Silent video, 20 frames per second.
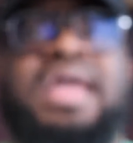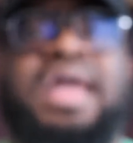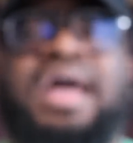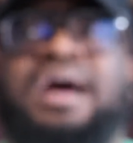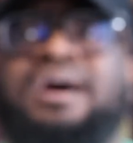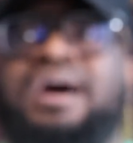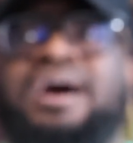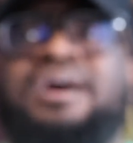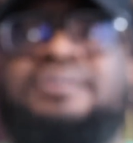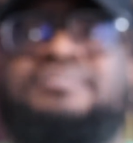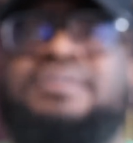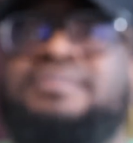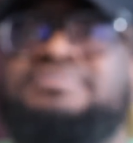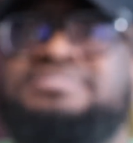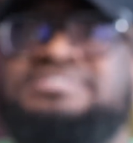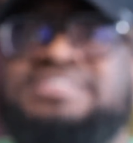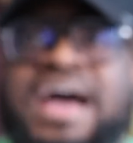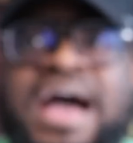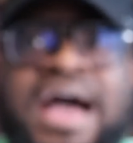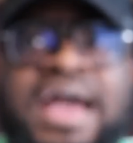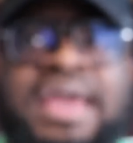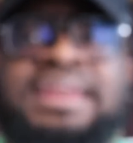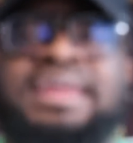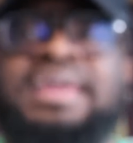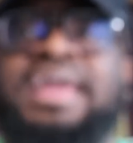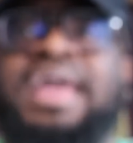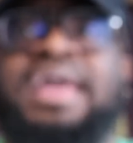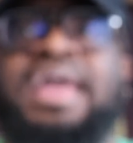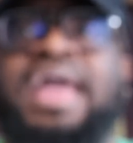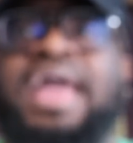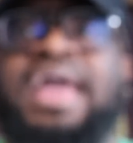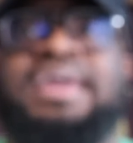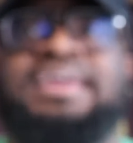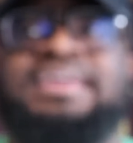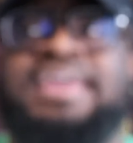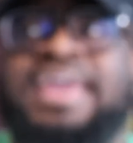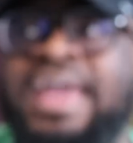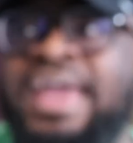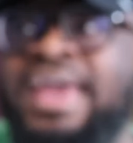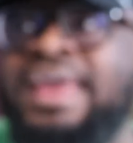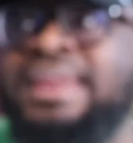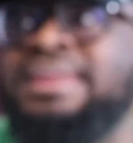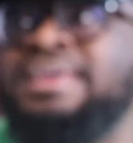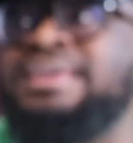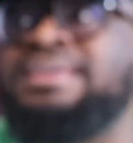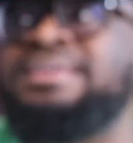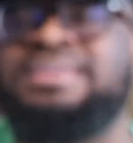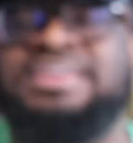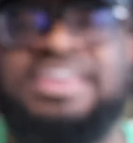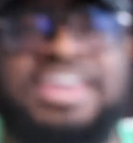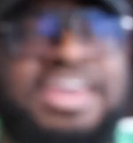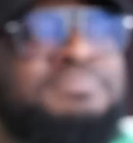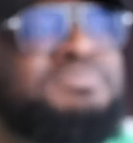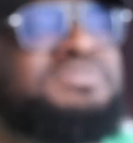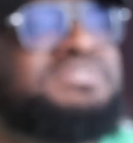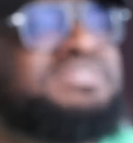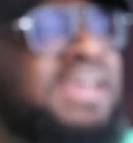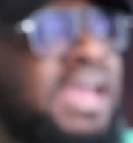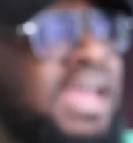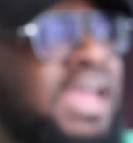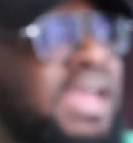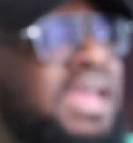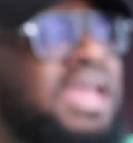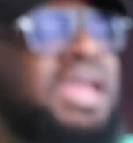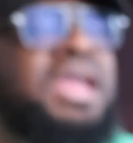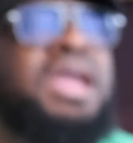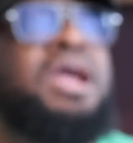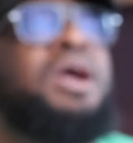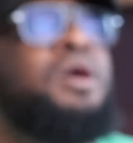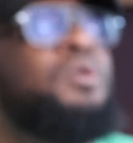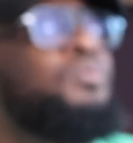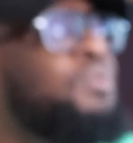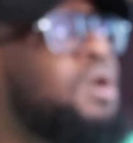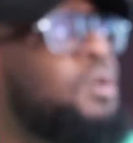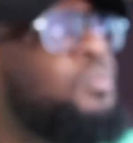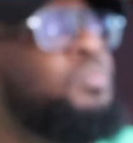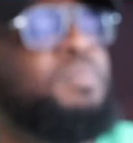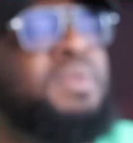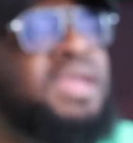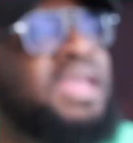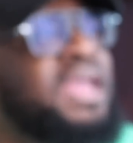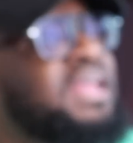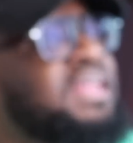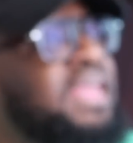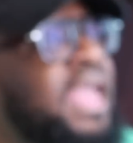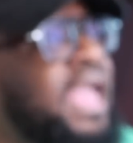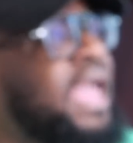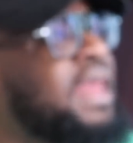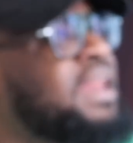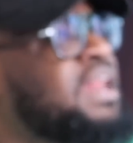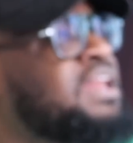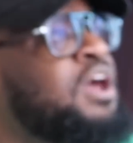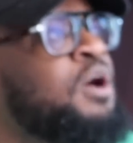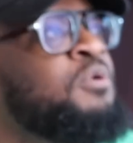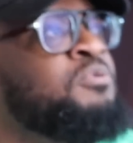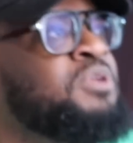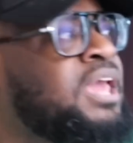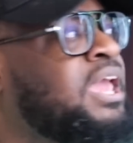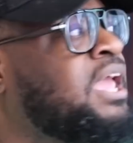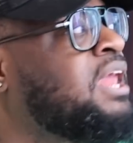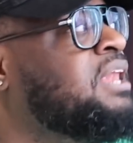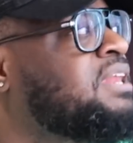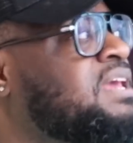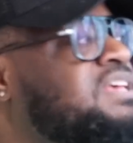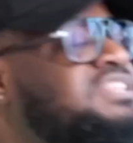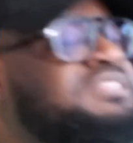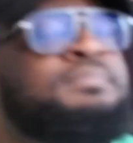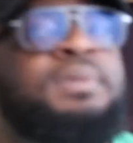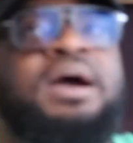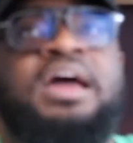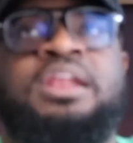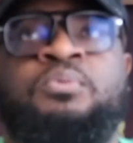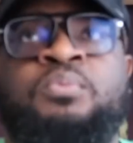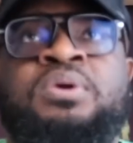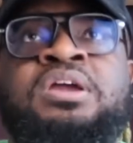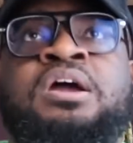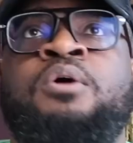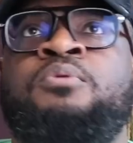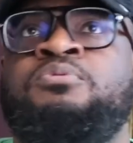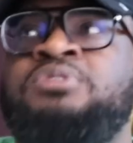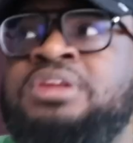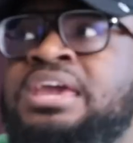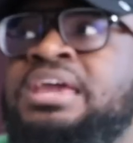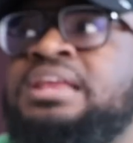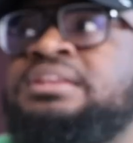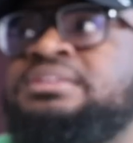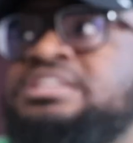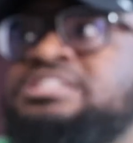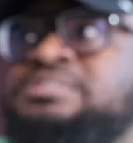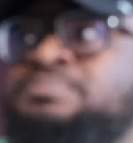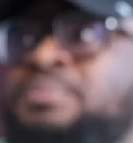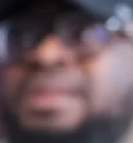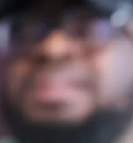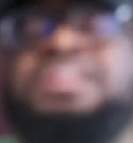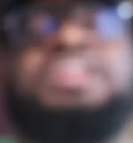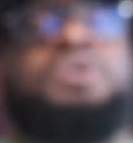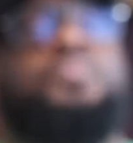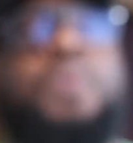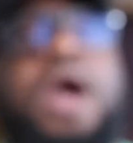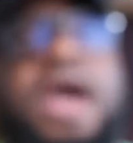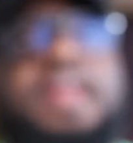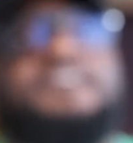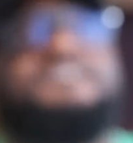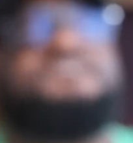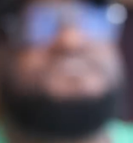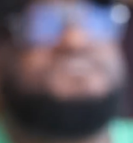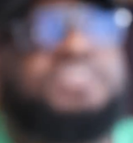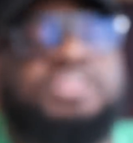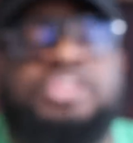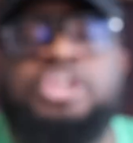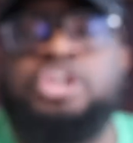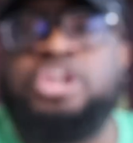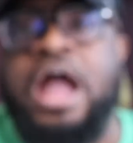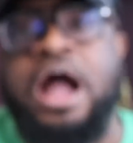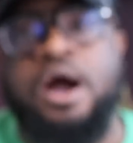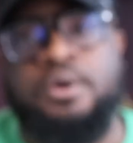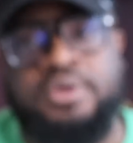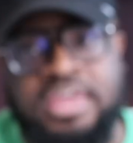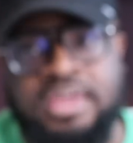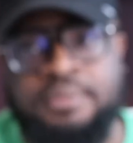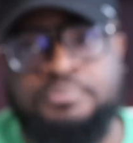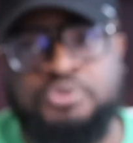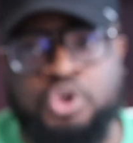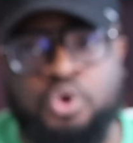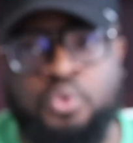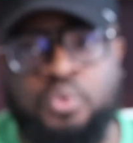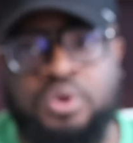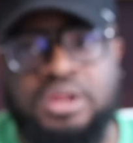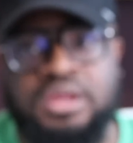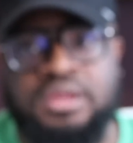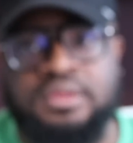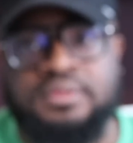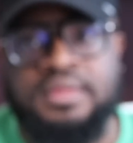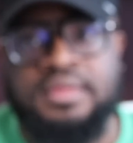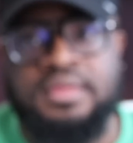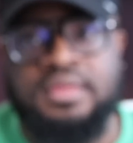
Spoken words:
of Tiny and Candy keep saying, well, me and Candy don't need this money. We don't need this money. Then why the fuck y'all keep doing it?